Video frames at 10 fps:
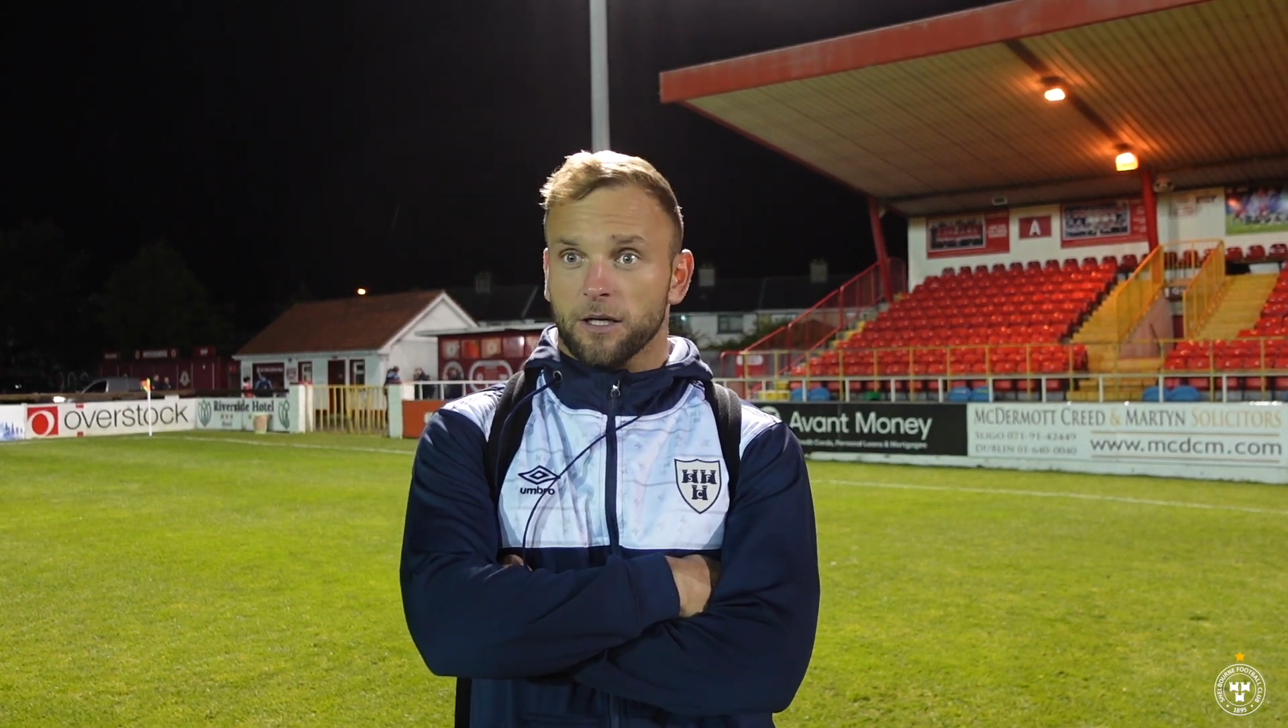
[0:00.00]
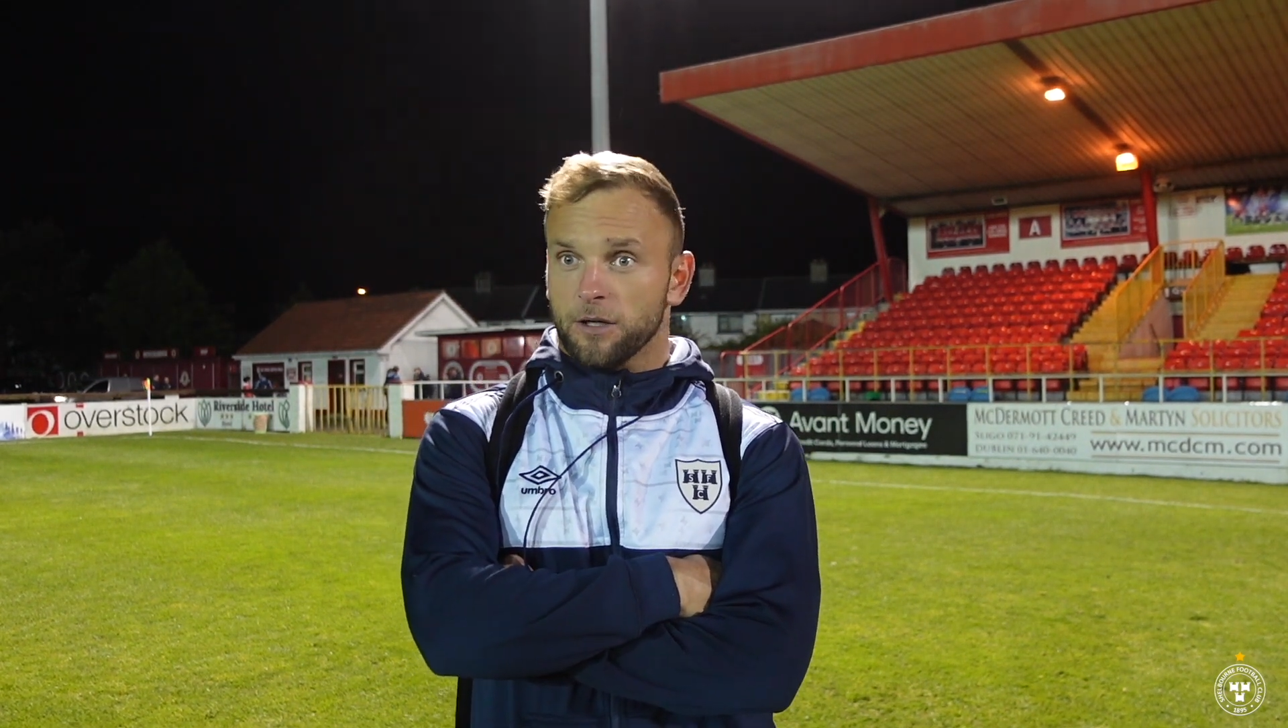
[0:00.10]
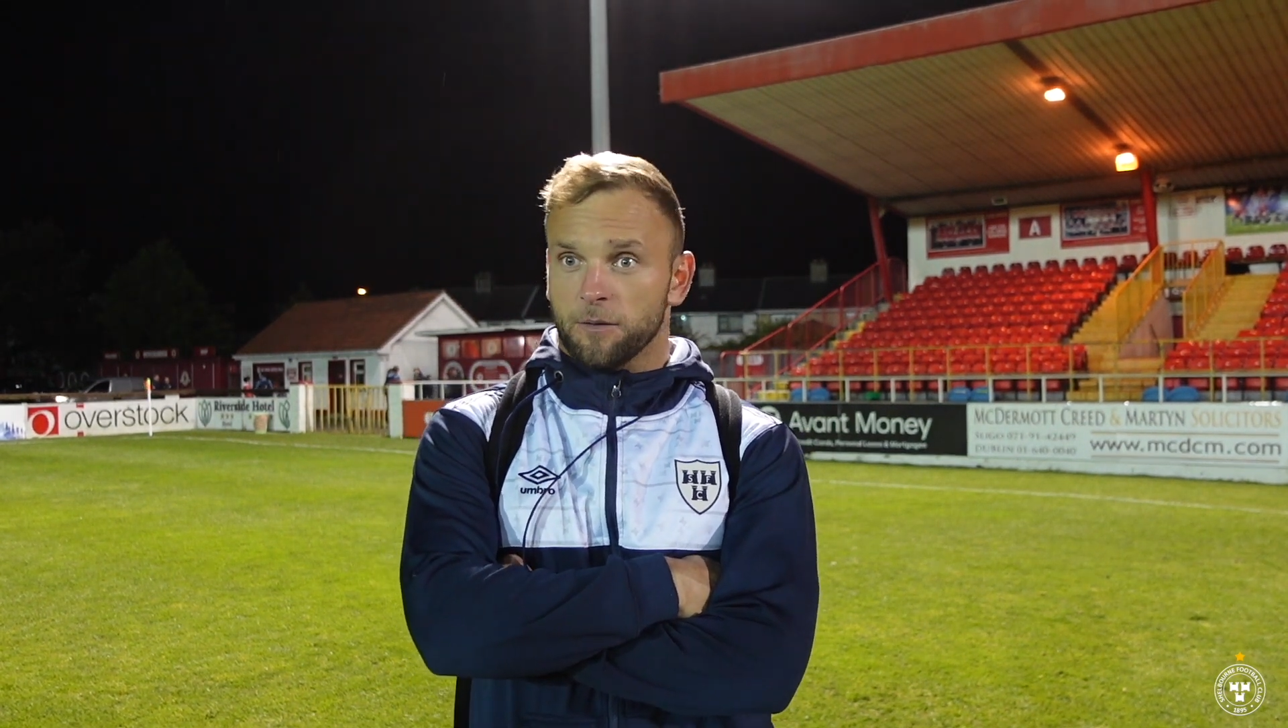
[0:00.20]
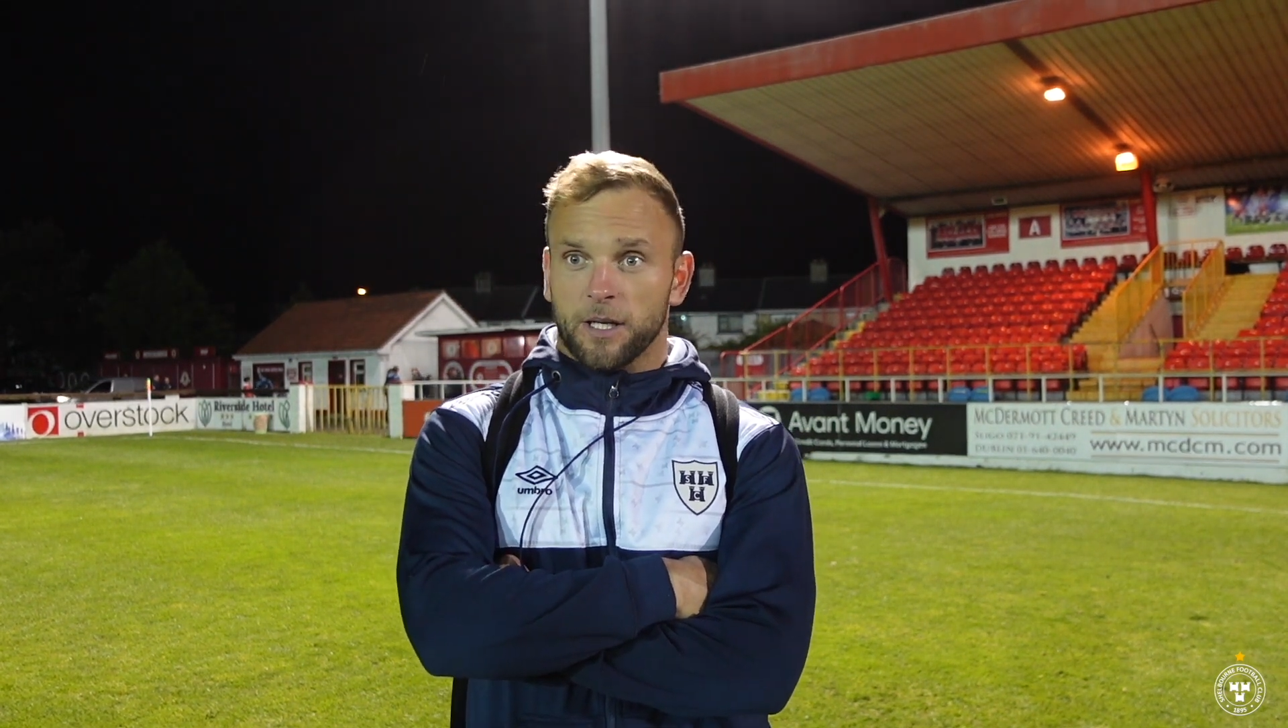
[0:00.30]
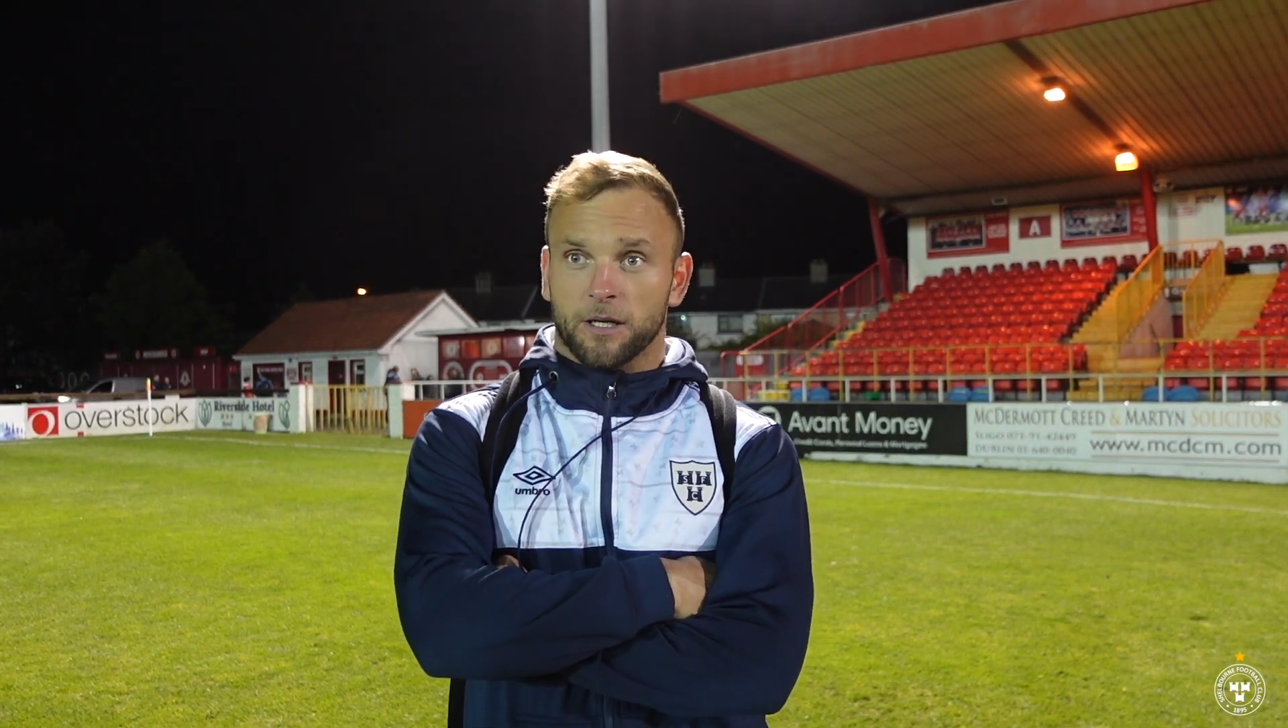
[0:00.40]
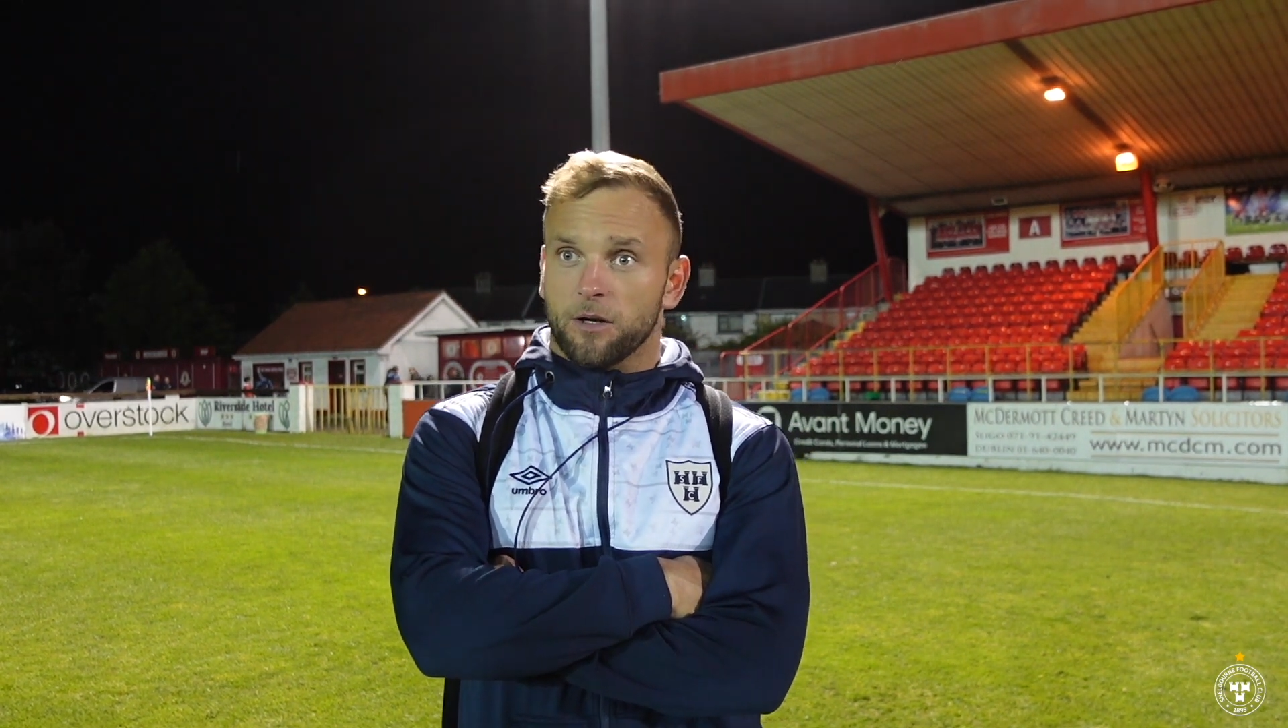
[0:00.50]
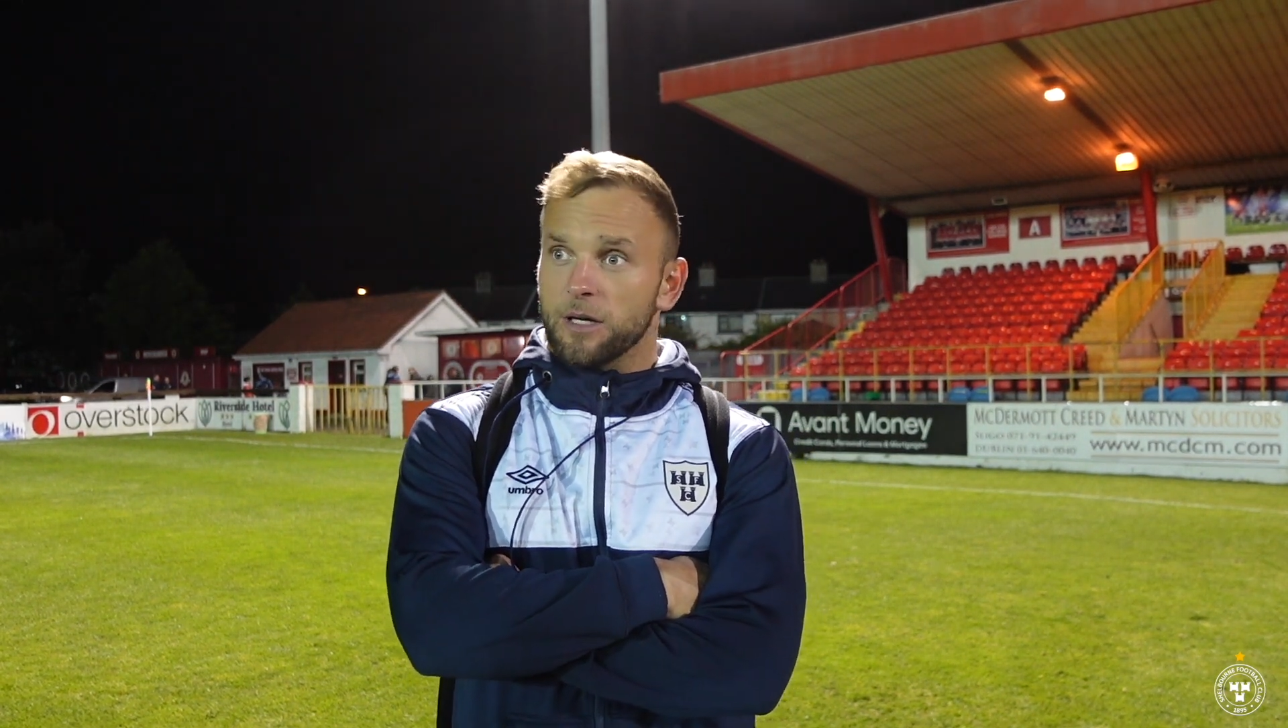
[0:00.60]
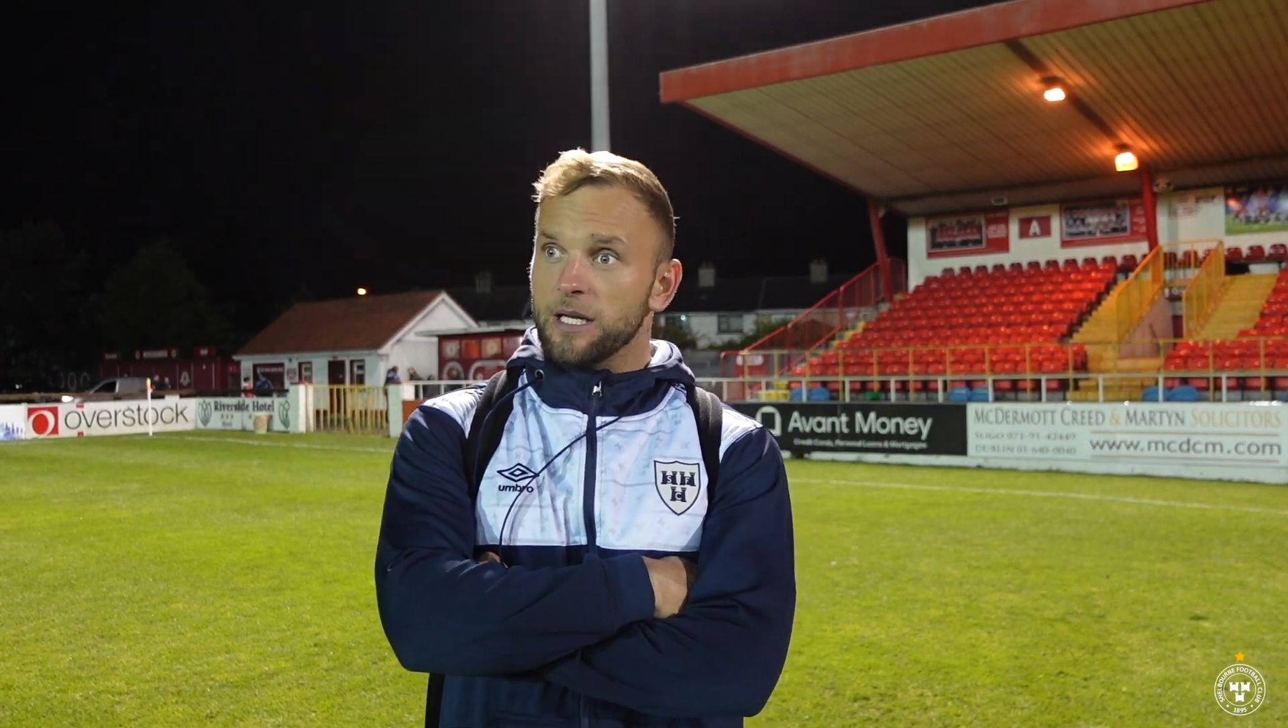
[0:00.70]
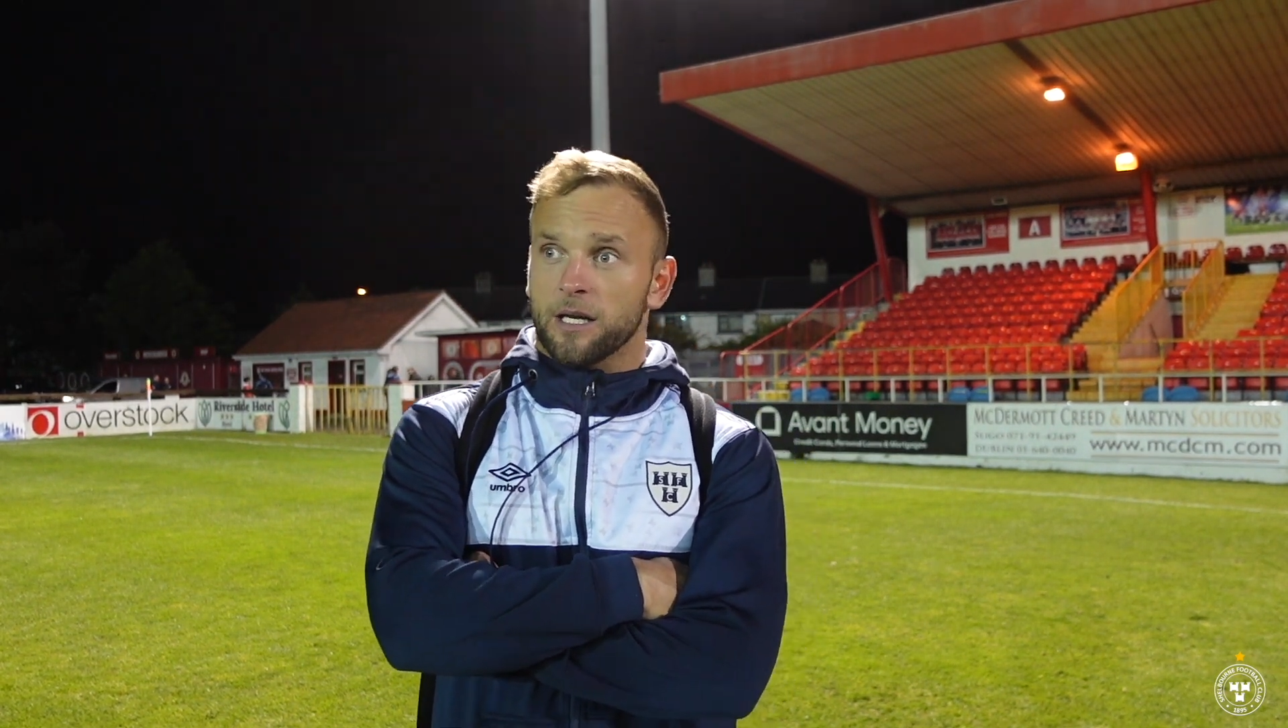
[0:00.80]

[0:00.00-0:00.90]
You know what I mean?